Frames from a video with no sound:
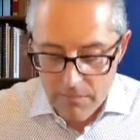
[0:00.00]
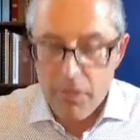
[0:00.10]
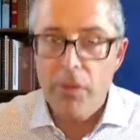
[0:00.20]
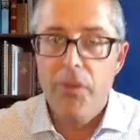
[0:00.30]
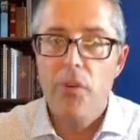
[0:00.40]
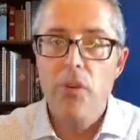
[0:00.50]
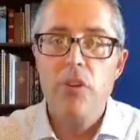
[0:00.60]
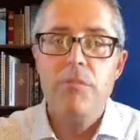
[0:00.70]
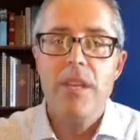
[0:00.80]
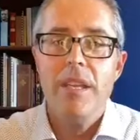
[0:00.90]
flow
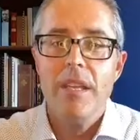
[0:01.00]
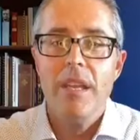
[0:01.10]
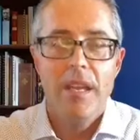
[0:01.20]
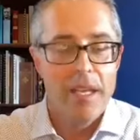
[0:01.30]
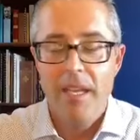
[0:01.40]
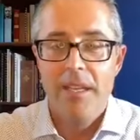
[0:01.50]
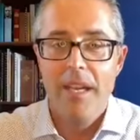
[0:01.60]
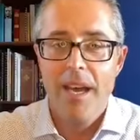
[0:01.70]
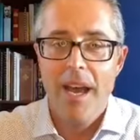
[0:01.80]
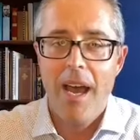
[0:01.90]
through me in the
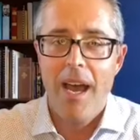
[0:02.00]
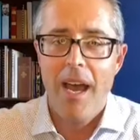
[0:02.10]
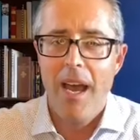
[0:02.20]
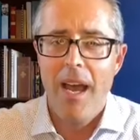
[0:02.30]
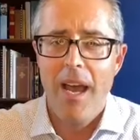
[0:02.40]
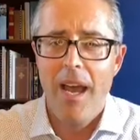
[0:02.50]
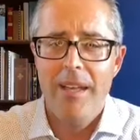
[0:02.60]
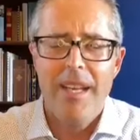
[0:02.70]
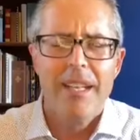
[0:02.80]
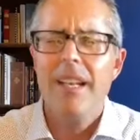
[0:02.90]

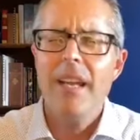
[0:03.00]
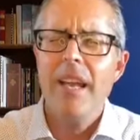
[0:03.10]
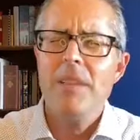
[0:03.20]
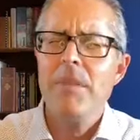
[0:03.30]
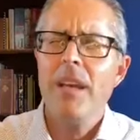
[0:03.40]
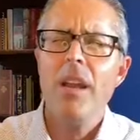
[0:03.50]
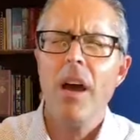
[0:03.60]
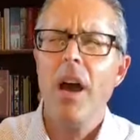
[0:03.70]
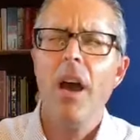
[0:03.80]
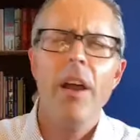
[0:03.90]
night. Lead me,
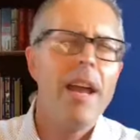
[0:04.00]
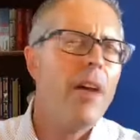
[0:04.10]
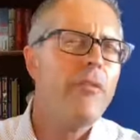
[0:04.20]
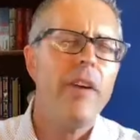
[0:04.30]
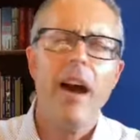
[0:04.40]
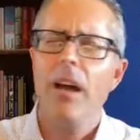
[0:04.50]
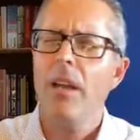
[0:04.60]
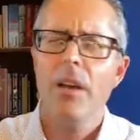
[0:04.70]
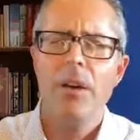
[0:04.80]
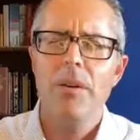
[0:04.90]
Lord, I
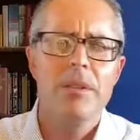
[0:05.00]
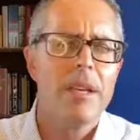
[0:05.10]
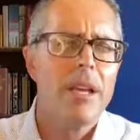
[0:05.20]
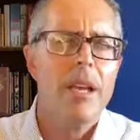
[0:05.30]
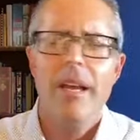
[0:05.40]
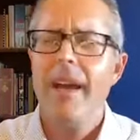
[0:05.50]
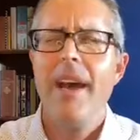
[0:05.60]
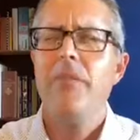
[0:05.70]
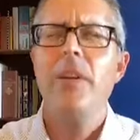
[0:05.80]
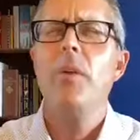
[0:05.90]
follow
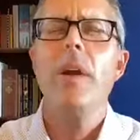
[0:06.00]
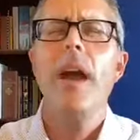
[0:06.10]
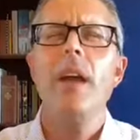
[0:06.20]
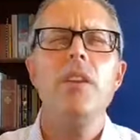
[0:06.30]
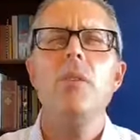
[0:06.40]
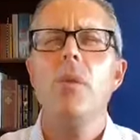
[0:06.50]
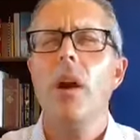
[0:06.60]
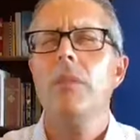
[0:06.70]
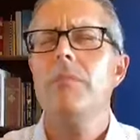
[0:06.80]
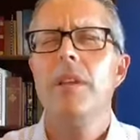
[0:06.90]
everywhere you
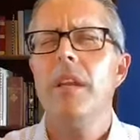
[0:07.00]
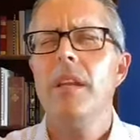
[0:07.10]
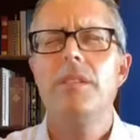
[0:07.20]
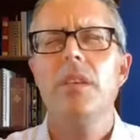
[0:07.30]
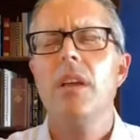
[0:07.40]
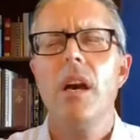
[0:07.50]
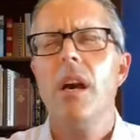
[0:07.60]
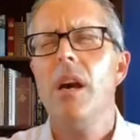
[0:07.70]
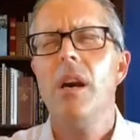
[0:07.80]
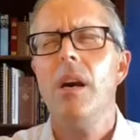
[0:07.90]
want me to
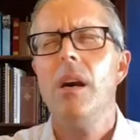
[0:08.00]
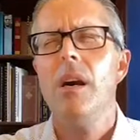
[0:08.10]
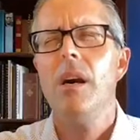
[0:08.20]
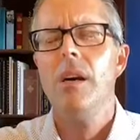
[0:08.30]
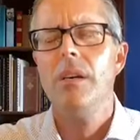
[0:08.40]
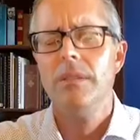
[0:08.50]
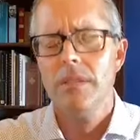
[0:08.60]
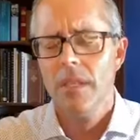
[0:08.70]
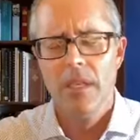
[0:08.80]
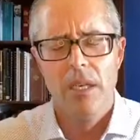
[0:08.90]
go.
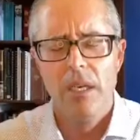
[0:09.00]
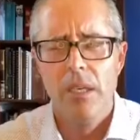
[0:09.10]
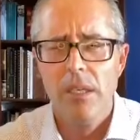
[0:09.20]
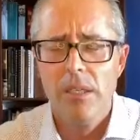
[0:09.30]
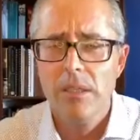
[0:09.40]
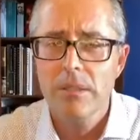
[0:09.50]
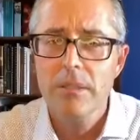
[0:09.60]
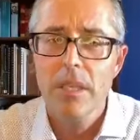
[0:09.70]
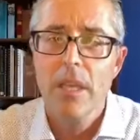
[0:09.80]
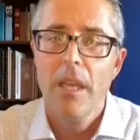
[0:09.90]
Oh,
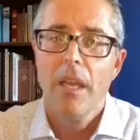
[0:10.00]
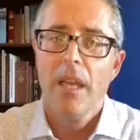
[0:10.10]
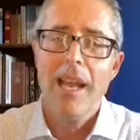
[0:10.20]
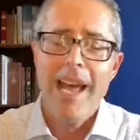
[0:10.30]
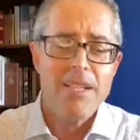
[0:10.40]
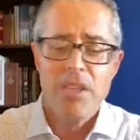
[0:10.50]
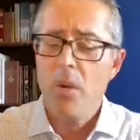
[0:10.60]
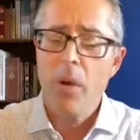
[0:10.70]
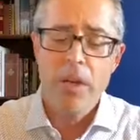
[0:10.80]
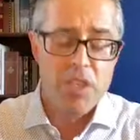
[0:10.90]
let your
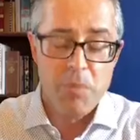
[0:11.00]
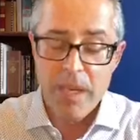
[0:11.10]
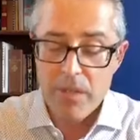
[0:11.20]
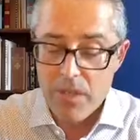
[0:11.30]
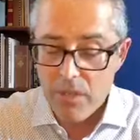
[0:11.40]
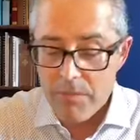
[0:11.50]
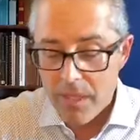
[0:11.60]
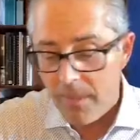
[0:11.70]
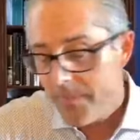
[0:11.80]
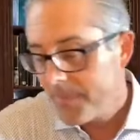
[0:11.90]
word speak to
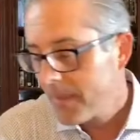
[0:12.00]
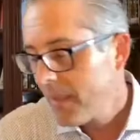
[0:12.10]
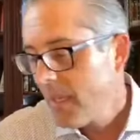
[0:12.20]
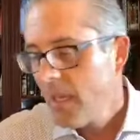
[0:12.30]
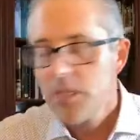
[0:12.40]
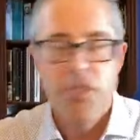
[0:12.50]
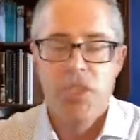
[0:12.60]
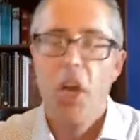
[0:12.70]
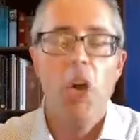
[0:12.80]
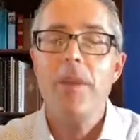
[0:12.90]
me.
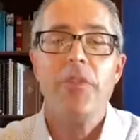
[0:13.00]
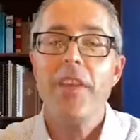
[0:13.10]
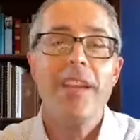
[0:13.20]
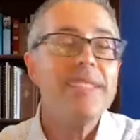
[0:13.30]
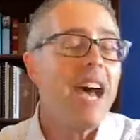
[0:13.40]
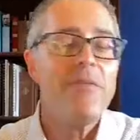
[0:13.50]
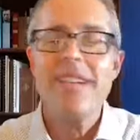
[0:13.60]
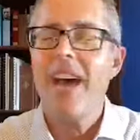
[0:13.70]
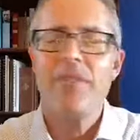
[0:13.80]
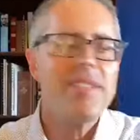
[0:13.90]
Show me things I've
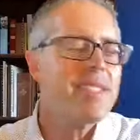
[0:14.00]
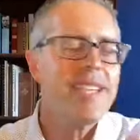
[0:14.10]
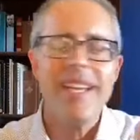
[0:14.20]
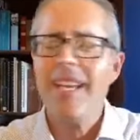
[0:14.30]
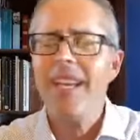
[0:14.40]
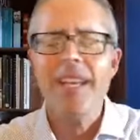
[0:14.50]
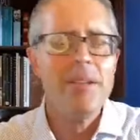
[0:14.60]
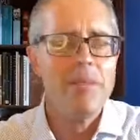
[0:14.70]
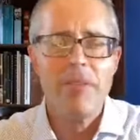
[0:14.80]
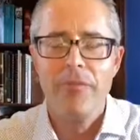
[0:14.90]
never
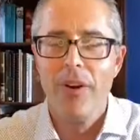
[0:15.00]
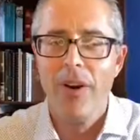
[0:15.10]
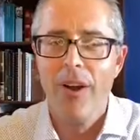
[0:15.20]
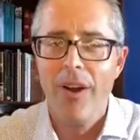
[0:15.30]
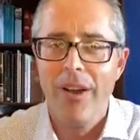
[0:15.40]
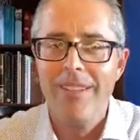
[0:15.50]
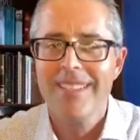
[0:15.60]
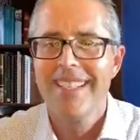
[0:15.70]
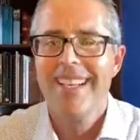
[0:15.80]
seen before